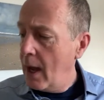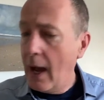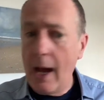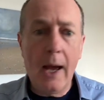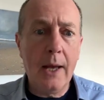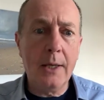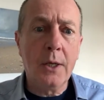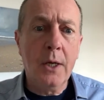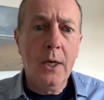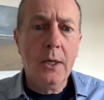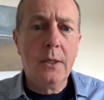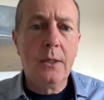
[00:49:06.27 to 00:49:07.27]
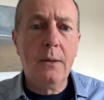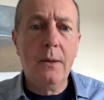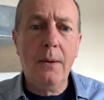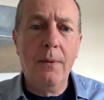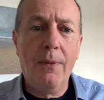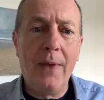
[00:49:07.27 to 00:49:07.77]
And
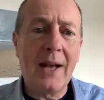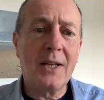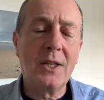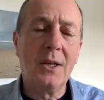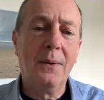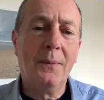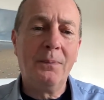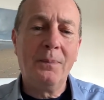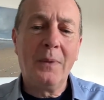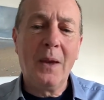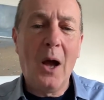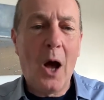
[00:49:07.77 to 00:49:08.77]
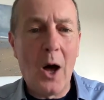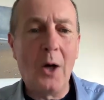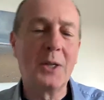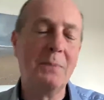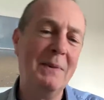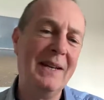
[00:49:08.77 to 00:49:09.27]
that
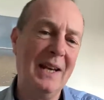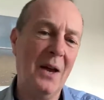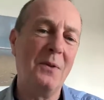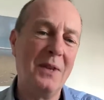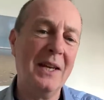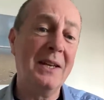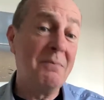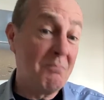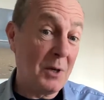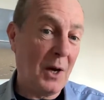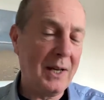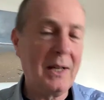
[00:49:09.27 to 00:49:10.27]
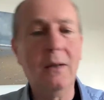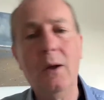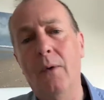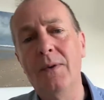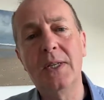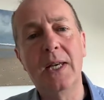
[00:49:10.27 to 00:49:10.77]
Heart of Midlothian title
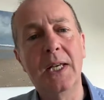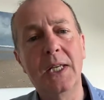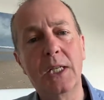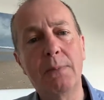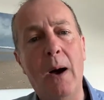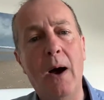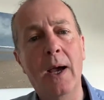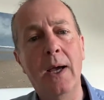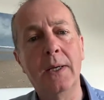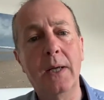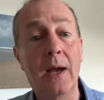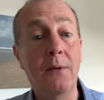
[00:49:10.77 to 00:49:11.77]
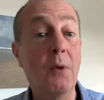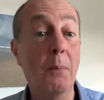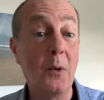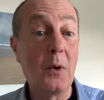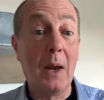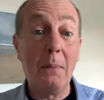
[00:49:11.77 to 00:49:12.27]
obviously inspired a
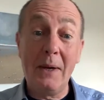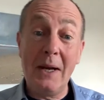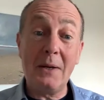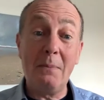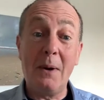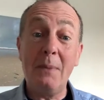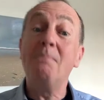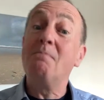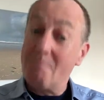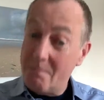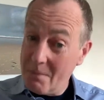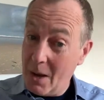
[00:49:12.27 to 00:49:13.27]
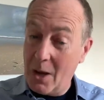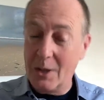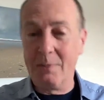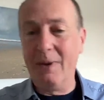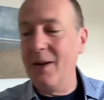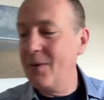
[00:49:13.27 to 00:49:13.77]
football club in Edinburgh, Heart
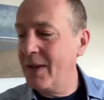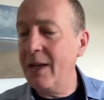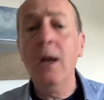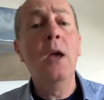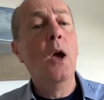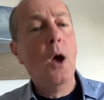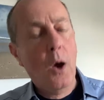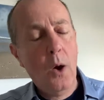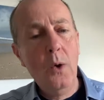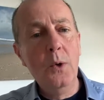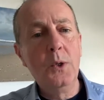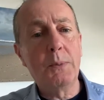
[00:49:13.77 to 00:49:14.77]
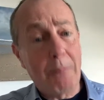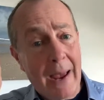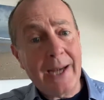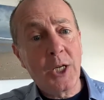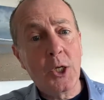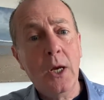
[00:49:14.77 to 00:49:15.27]
of Midlothian, whose
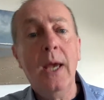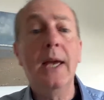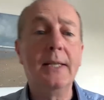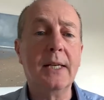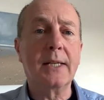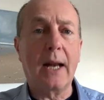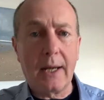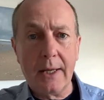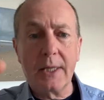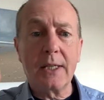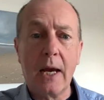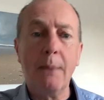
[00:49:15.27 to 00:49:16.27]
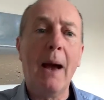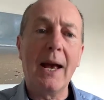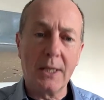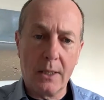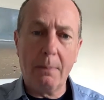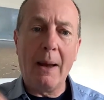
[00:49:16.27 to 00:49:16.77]
badge is exactly the same
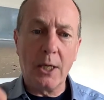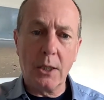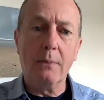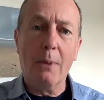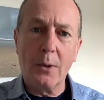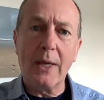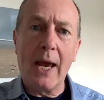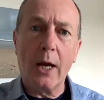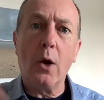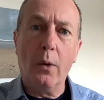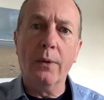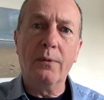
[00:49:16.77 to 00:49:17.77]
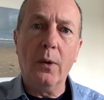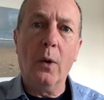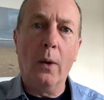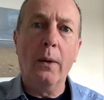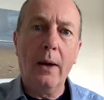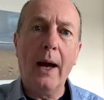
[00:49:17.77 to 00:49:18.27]
as the badge, the mosaic on the
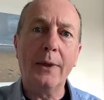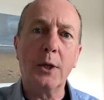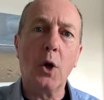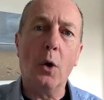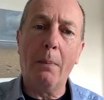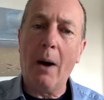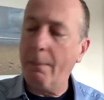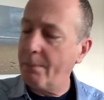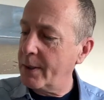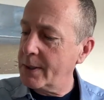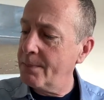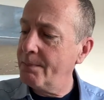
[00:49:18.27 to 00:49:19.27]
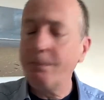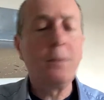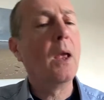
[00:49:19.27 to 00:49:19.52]
floor at the Tolbar prison.